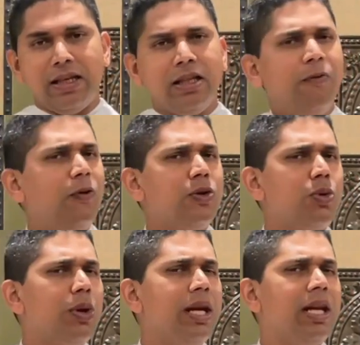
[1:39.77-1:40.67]
The first
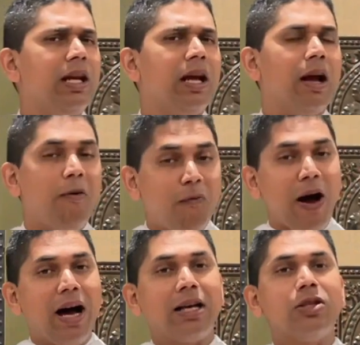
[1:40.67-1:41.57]
reading
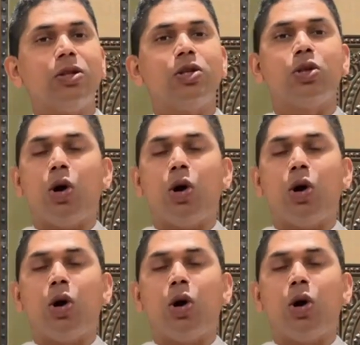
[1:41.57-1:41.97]
focuses